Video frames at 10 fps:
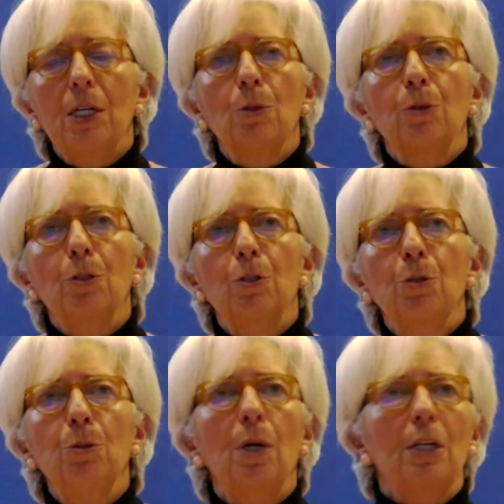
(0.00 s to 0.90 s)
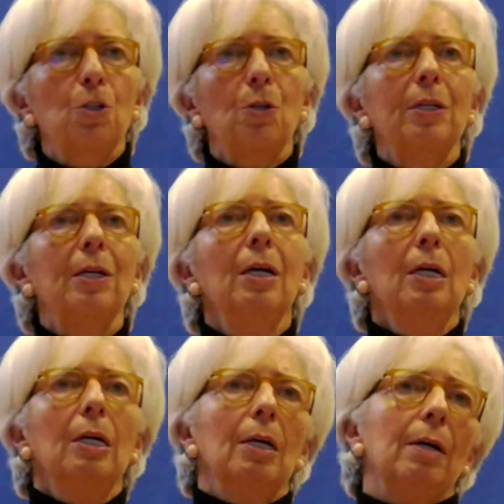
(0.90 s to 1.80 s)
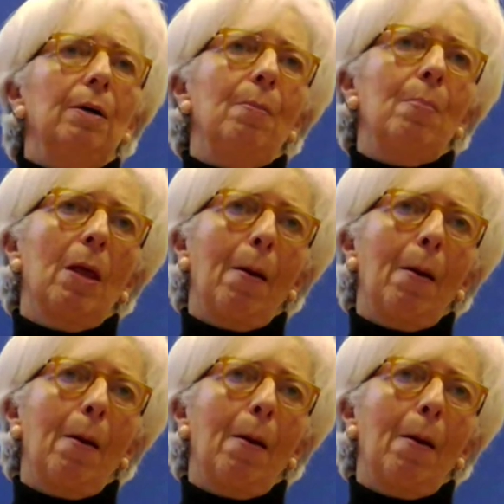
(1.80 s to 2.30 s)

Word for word: in order to actually uh,